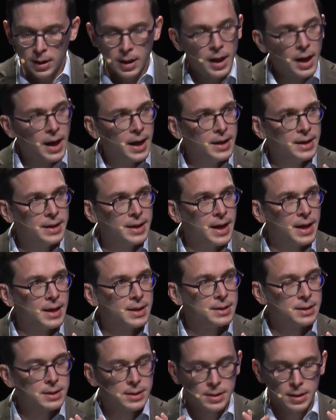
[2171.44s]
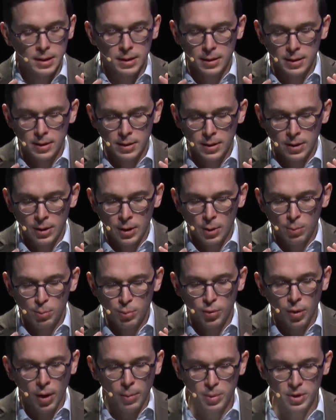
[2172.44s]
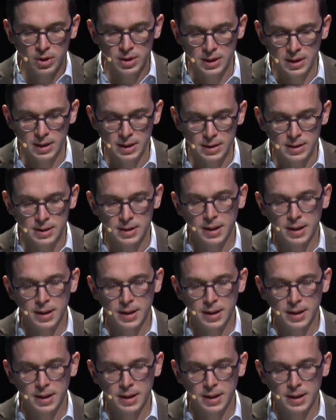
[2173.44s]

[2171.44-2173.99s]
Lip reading: and it has properties